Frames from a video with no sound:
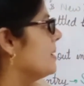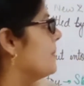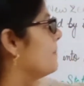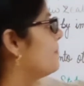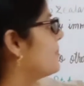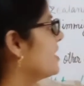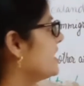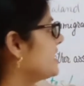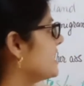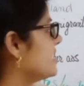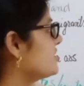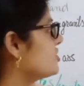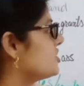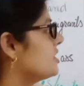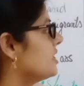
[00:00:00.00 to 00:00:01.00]

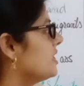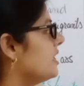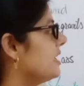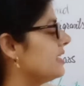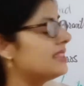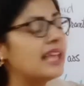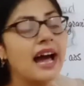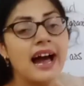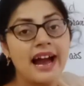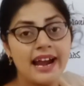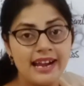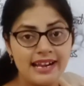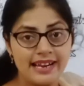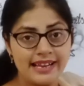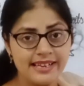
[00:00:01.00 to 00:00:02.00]
British in
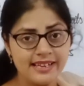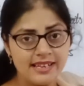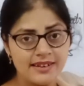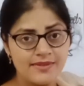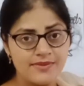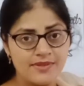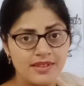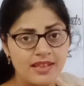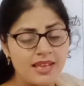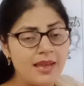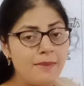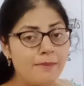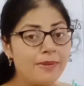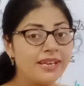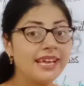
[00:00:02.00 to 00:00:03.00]
Ireland.
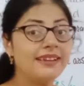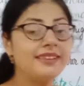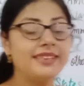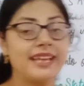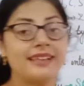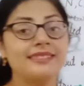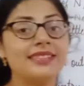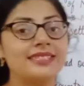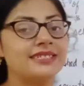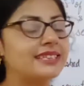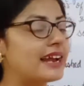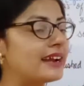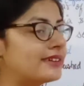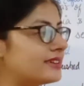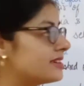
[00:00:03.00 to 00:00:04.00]
But in 10th
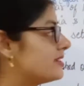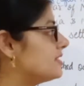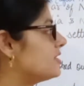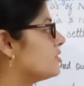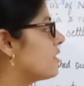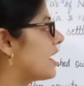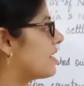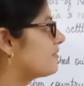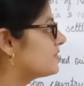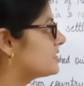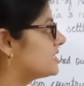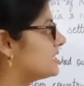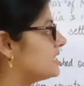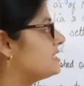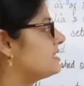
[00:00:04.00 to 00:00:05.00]
standard, you have
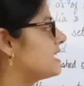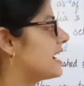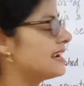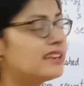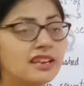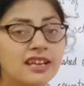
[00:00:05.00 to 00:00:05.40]
seen that